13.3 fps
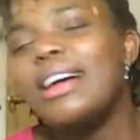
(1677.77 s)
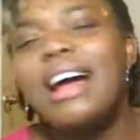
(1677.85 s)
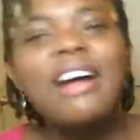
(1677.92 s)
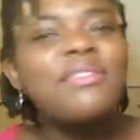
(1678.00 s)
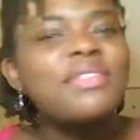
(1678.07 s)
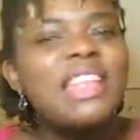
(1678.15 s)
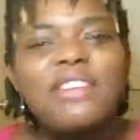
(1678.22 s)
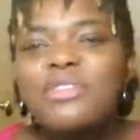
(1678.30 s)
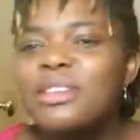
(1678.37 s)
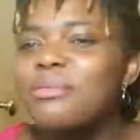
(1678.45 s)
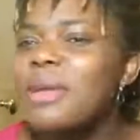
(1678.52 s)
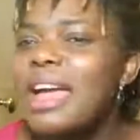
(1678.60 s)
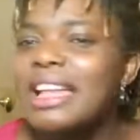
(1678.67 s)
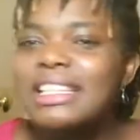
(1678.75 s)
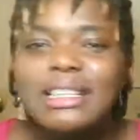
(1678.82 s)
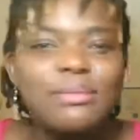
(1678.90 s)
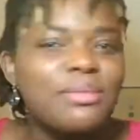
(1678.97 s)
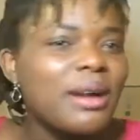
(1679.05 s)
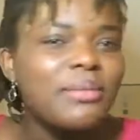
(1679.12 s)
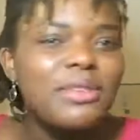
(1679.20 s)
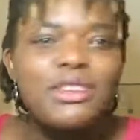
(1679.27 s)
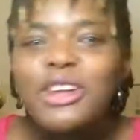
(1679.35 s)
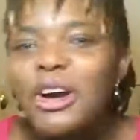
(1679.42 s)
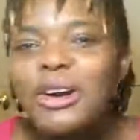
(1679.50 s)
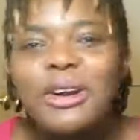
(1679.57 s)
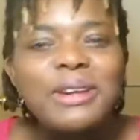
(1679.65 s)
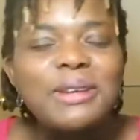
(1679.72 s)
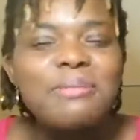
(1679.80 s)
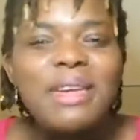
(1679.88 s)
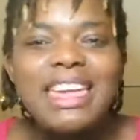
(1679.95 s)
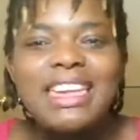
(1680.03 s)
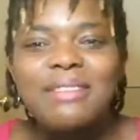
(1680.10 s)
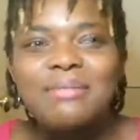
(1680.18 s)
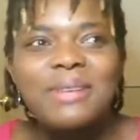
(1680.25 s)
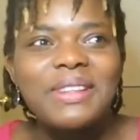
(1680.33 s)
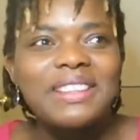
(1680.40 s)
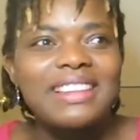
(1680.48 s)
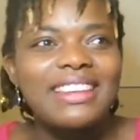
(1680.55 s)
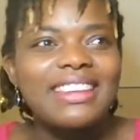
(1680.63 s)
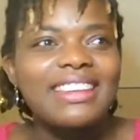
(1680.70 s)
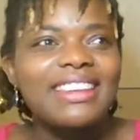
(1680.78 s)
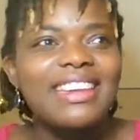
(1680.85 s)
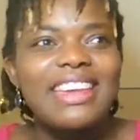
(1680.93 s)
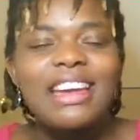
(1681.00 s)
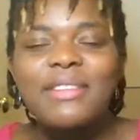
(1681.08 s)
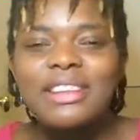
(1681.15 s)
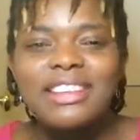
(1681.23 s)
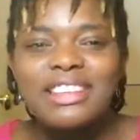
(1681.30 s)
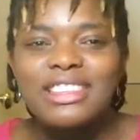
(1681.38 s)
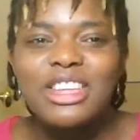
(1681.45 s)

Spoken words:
I've never met and probably not gonna meet, but like hearing this,